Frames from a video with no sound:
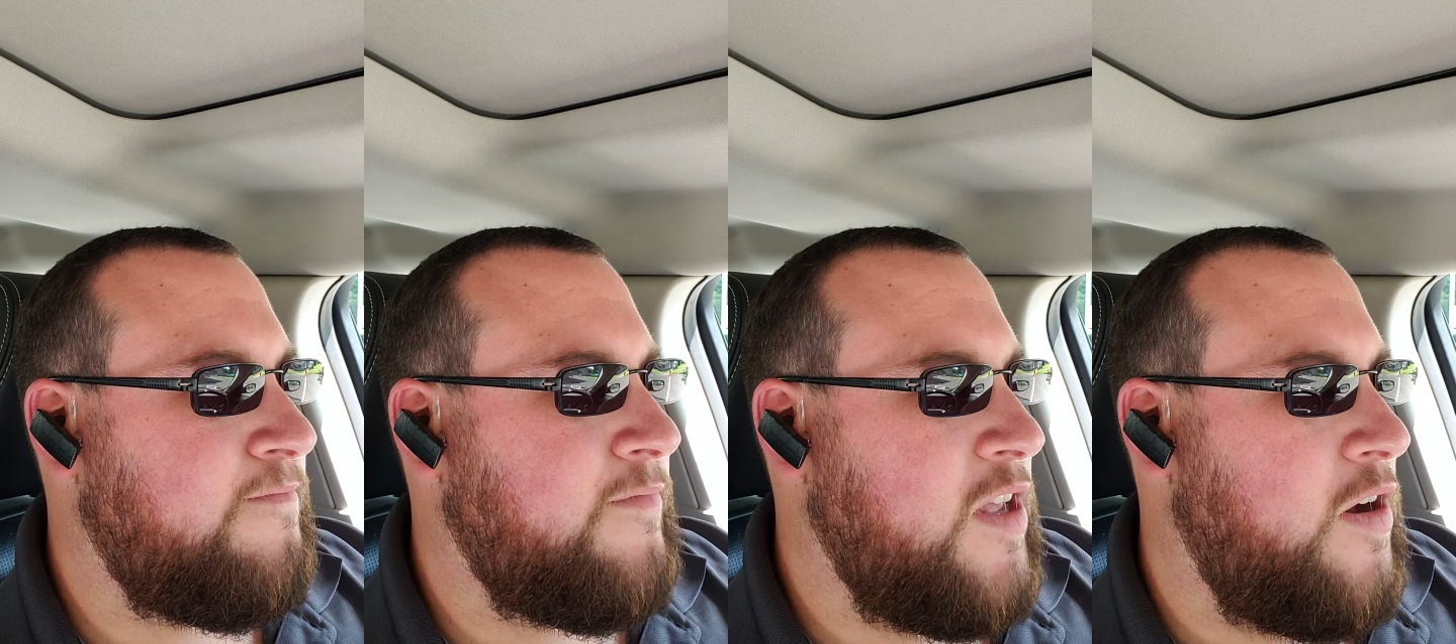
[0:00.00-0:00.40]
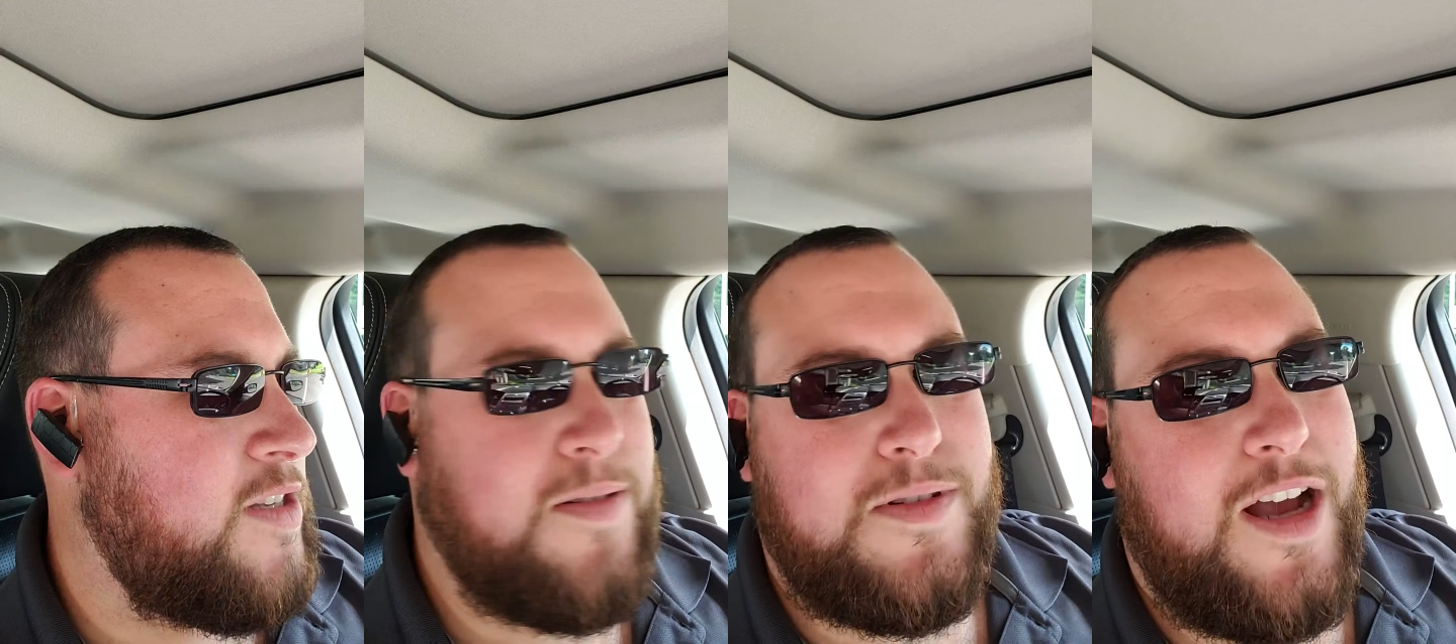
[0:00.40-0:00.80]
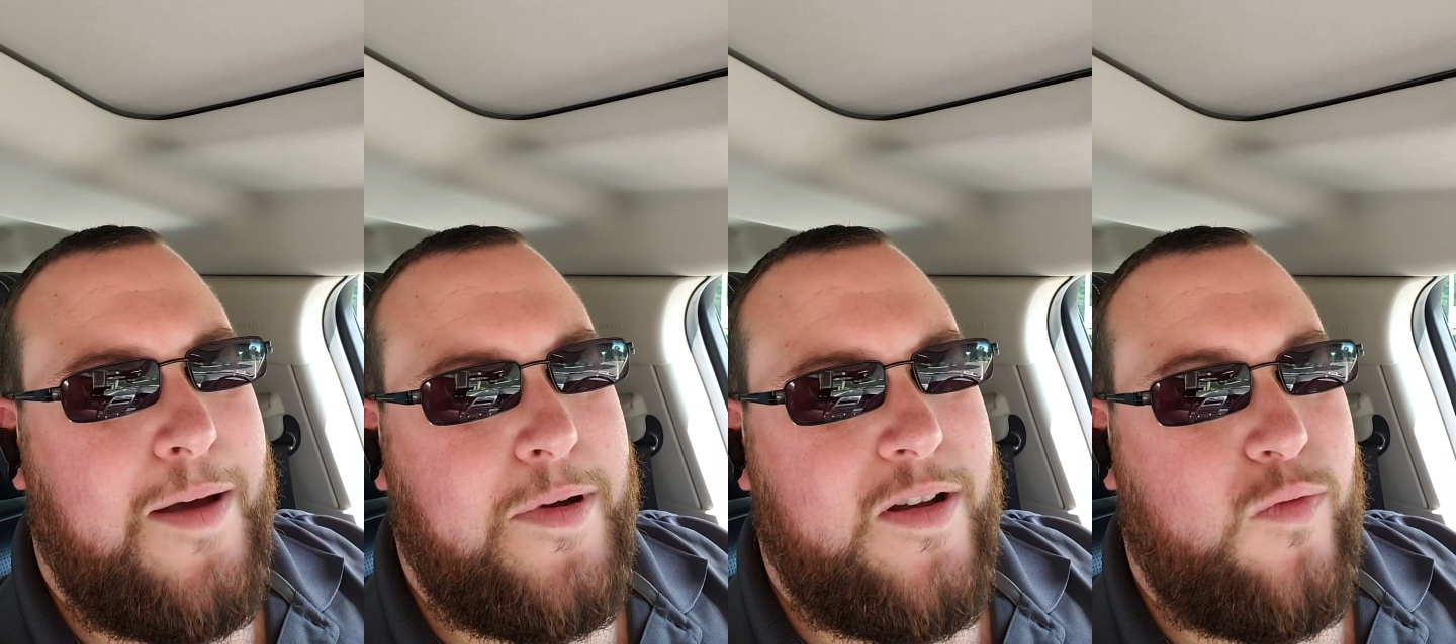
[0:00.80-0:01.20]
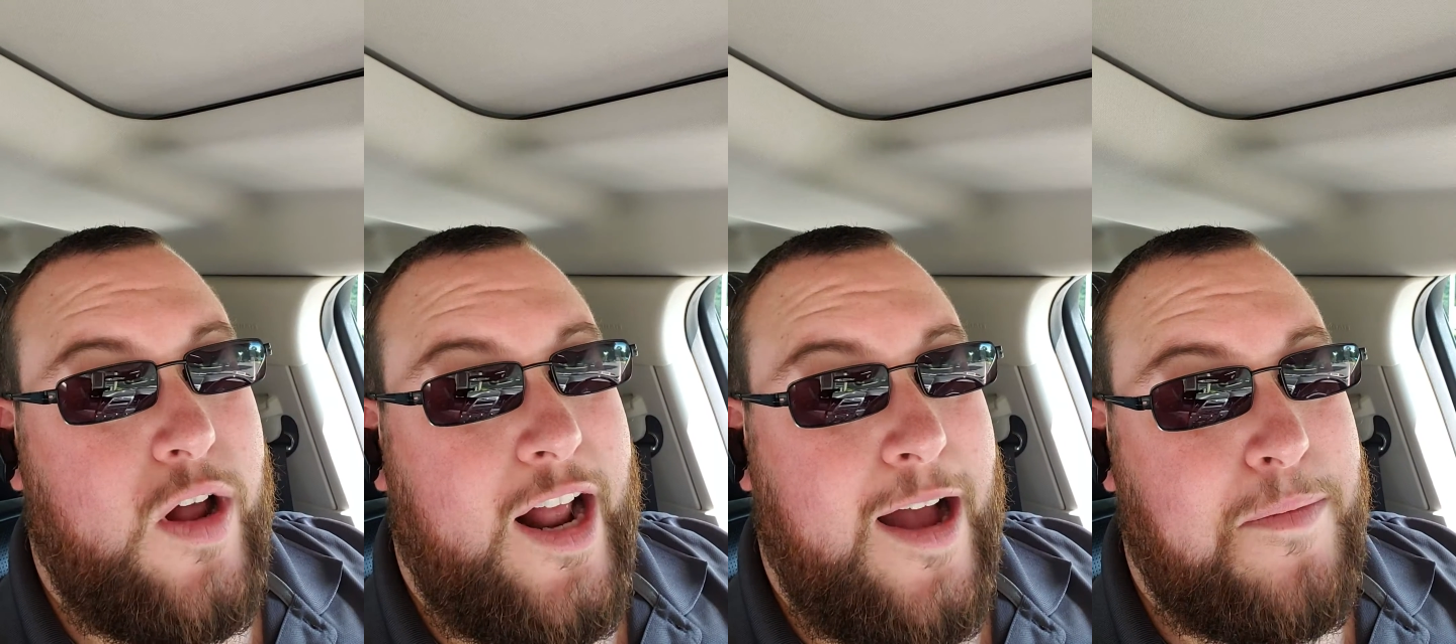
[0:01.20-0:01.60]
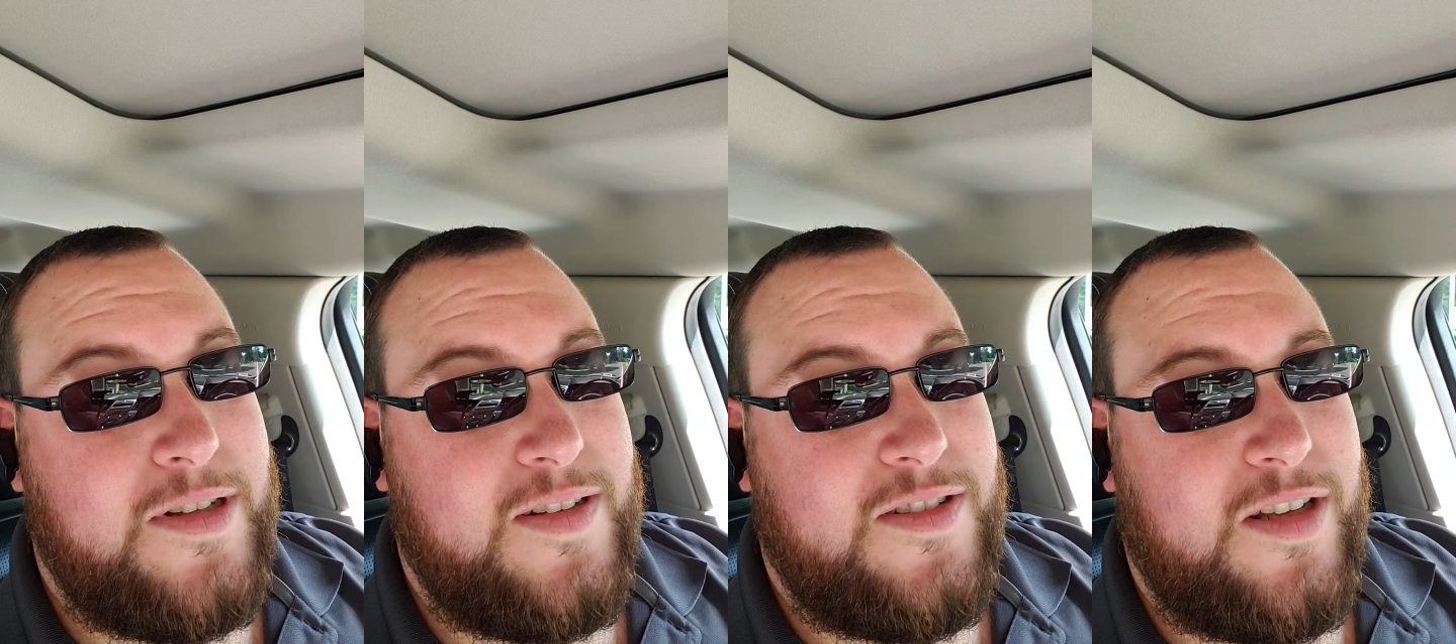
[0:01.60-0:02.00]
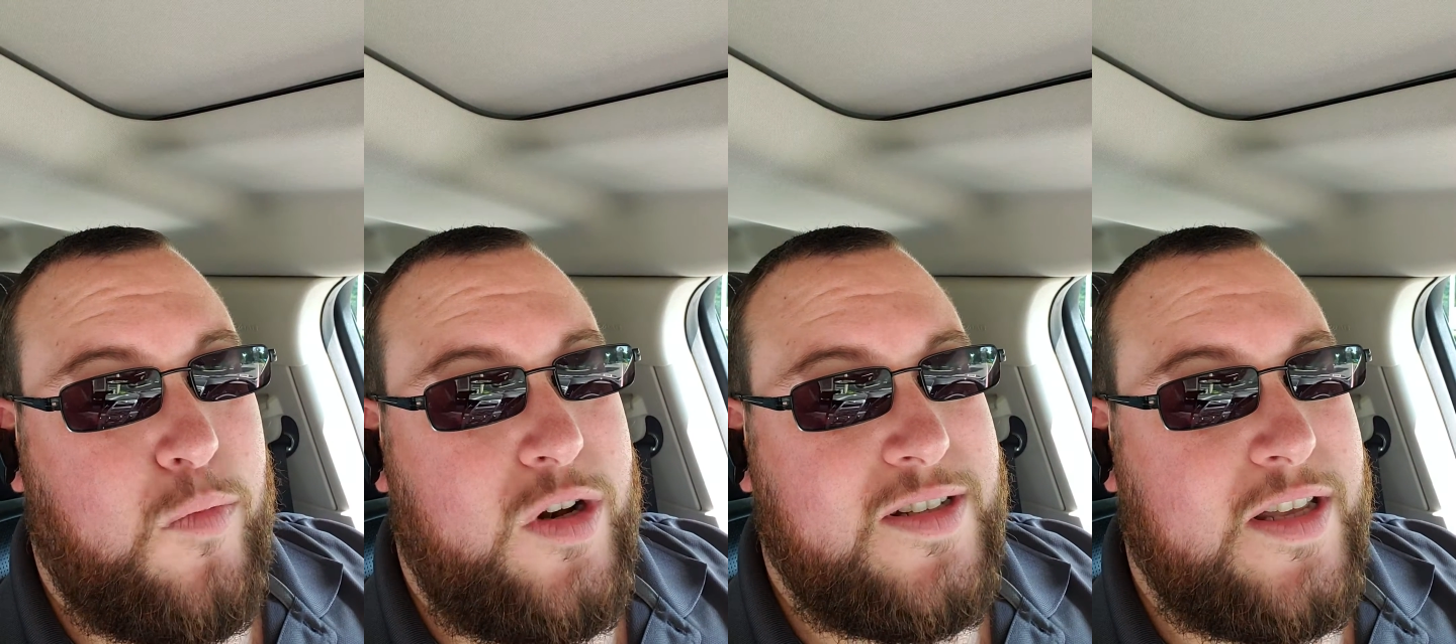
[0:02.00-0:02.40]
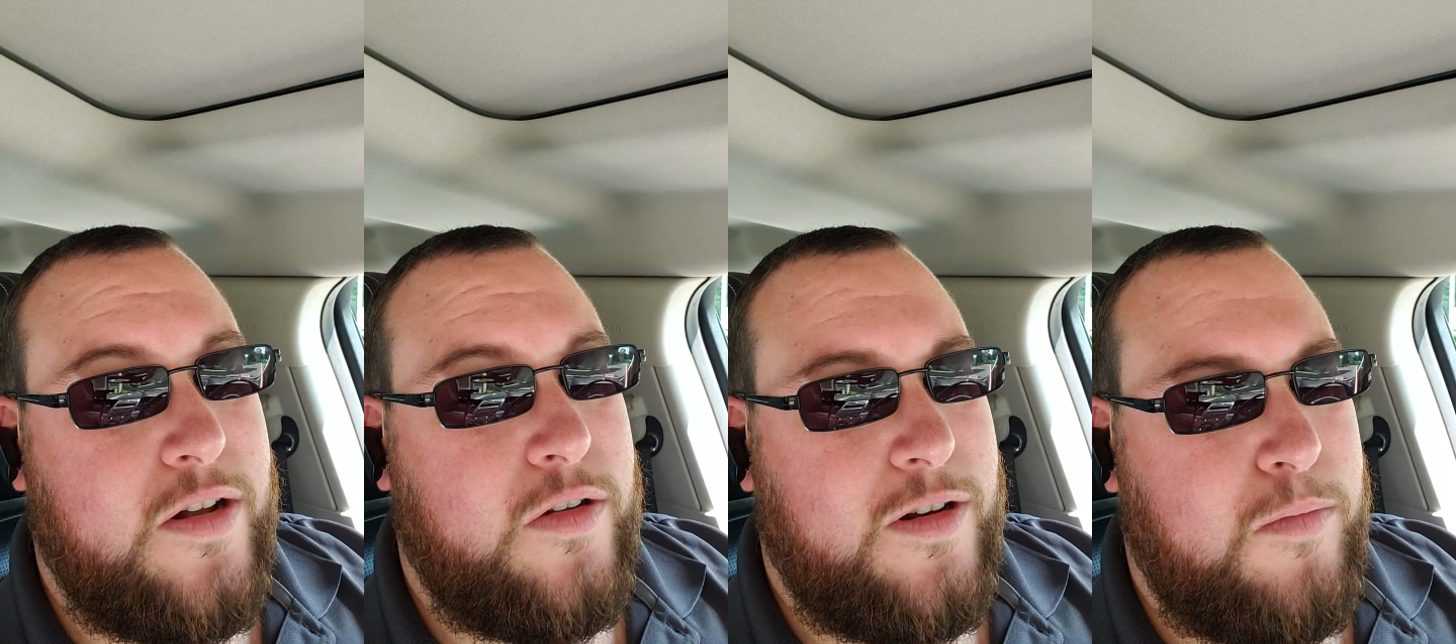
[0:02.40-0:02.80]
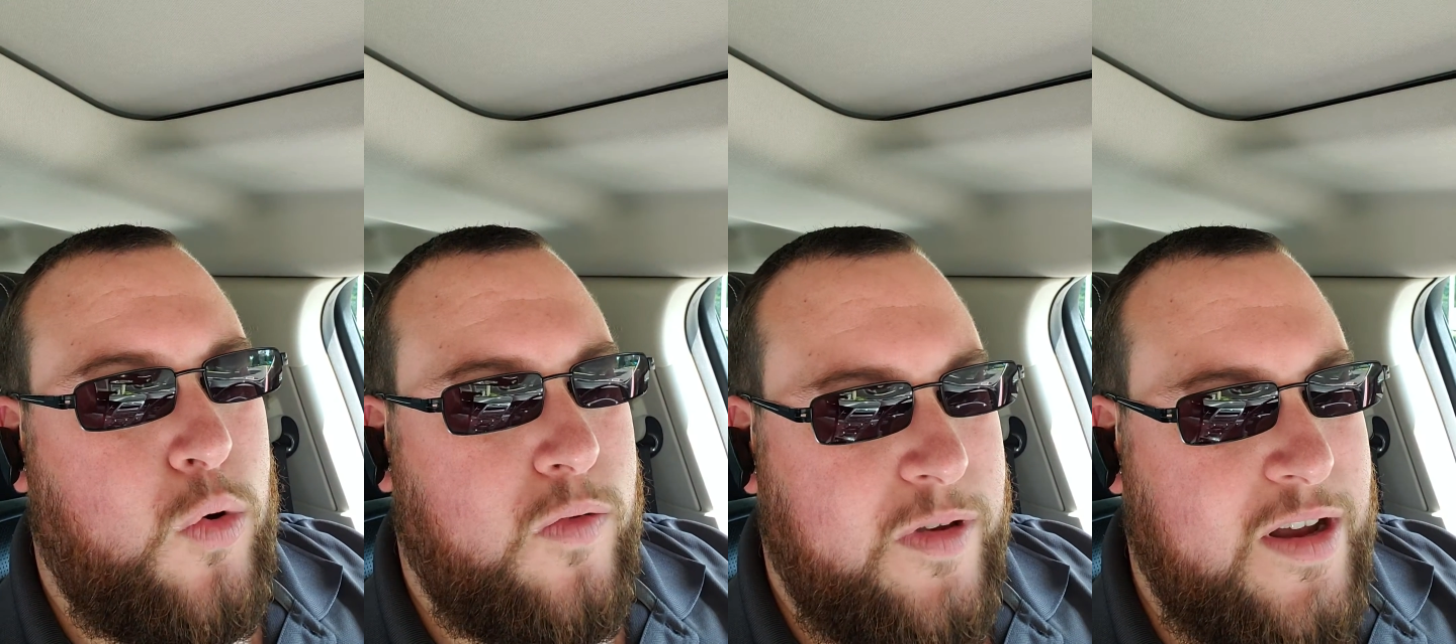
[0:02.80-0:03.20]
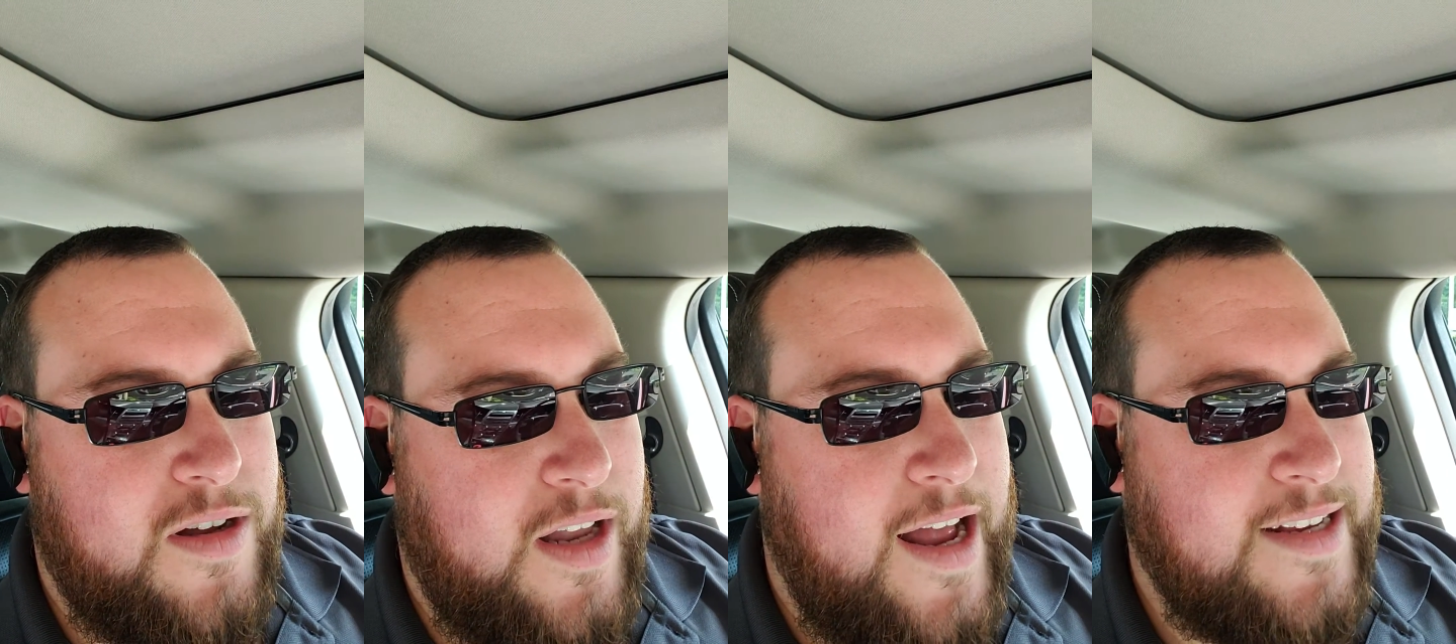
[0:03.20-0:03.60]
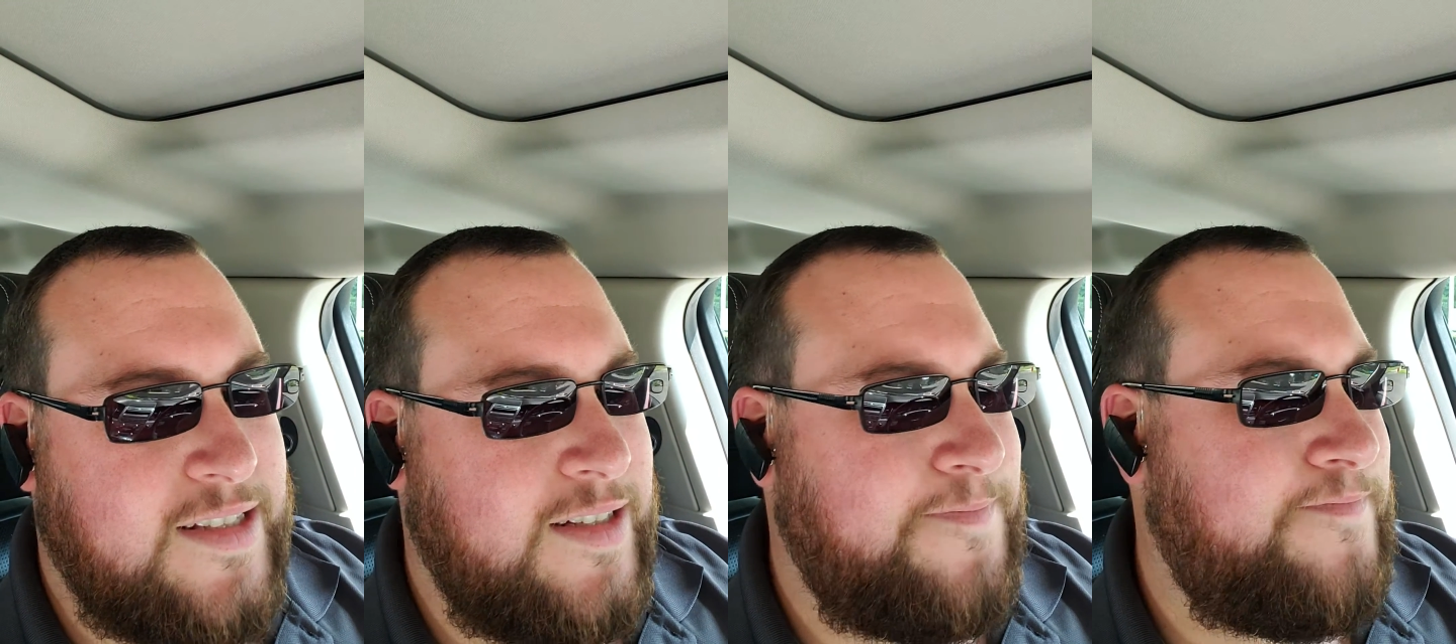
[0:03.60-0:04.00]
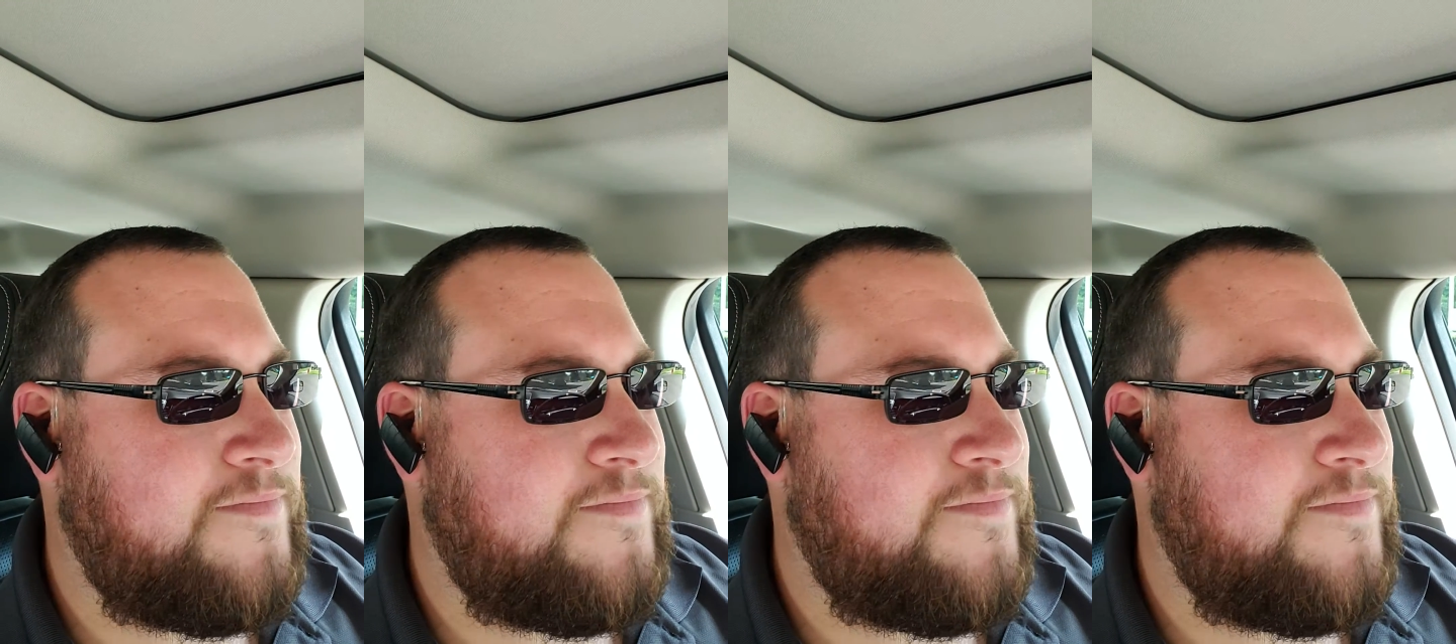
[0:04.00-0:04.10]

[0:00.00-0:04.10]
the awesome topic of what happens if someone is killed in a motor vehicle accident.